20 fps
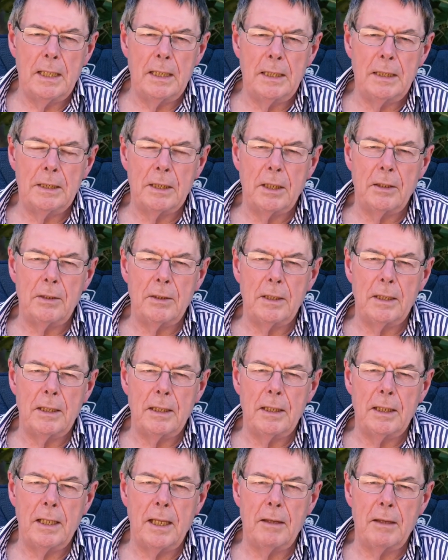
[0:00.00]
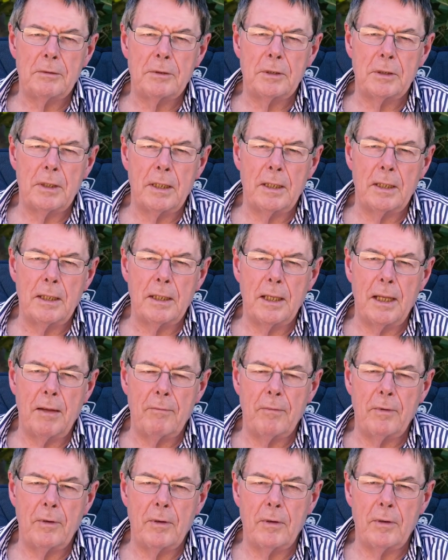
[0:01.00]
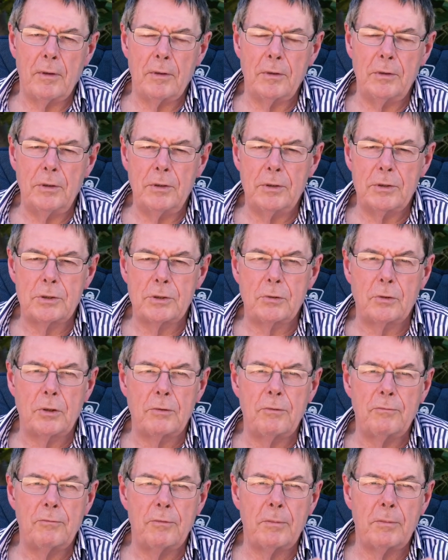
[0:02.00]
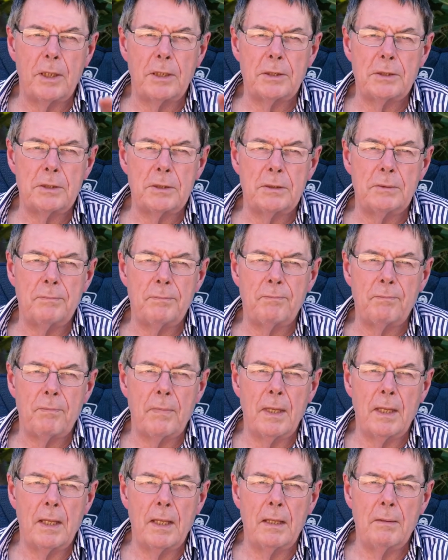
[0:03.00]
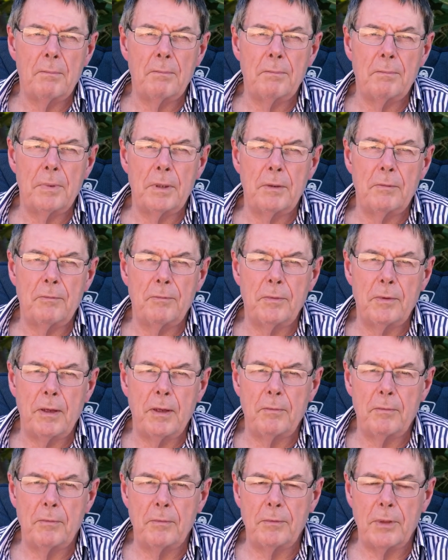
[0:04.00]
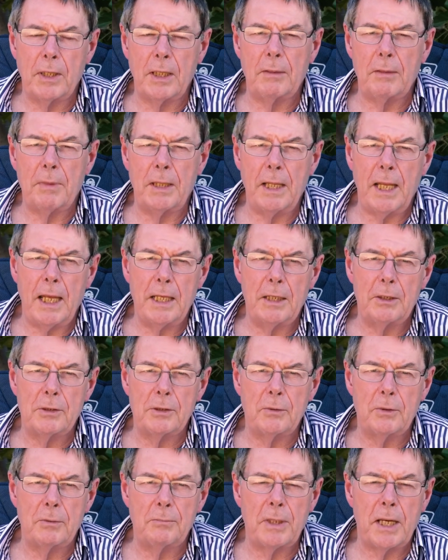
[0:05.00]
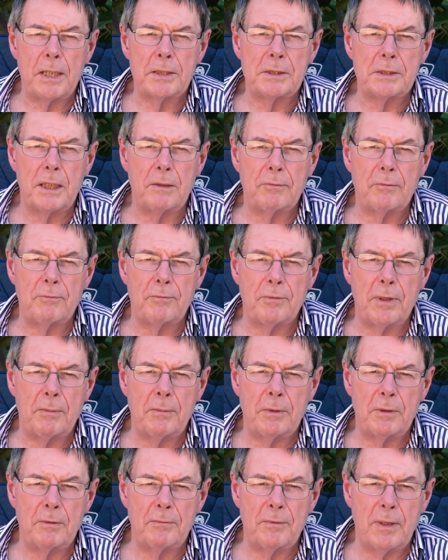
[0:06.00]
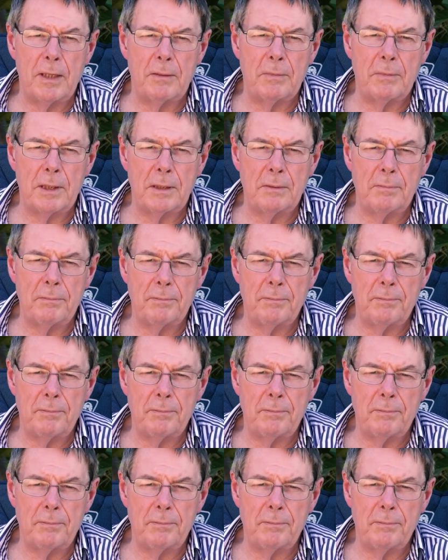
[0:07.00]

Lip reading: you don't have to have a huge store of information, but if you think about how you do it and pass it down from family to family.